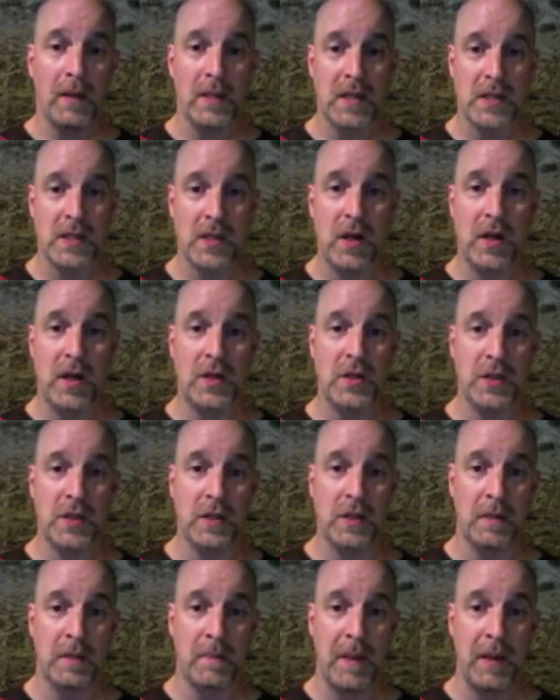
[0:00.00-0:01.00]
dislodge
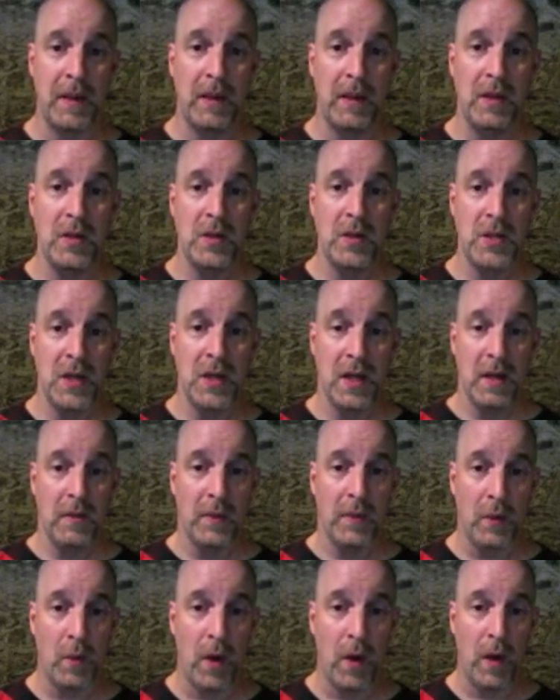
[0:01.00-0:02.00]
the melons,
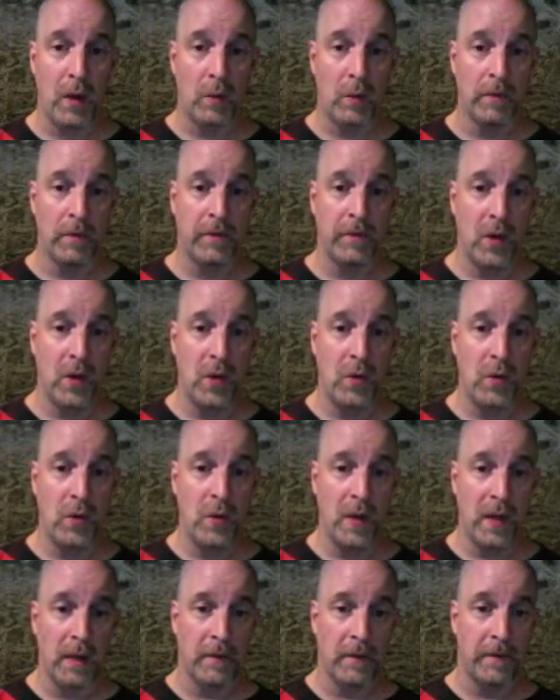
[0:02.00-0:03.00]
the water will
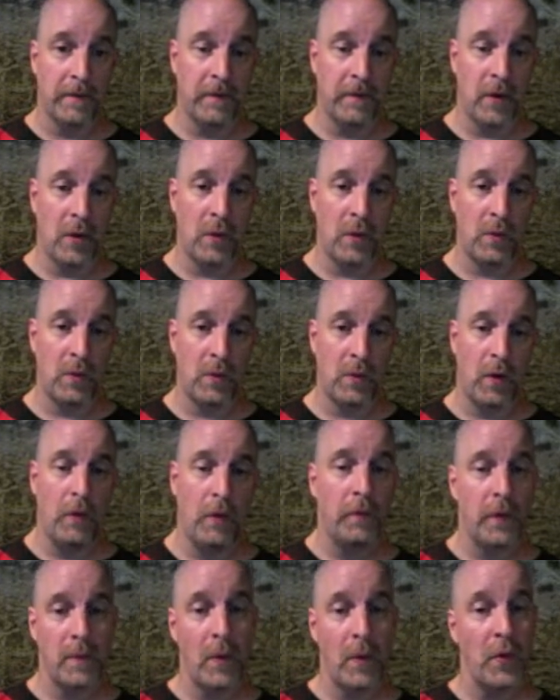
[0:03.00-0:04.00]
flow, and flow,
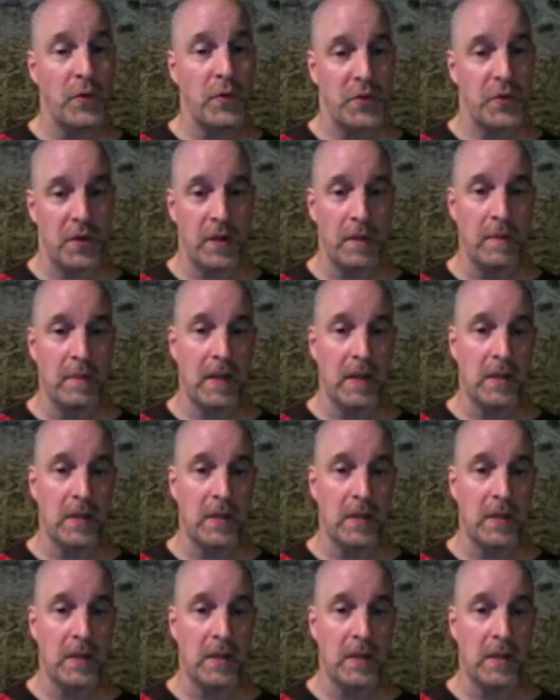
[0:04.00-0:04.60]
hopefully most of them,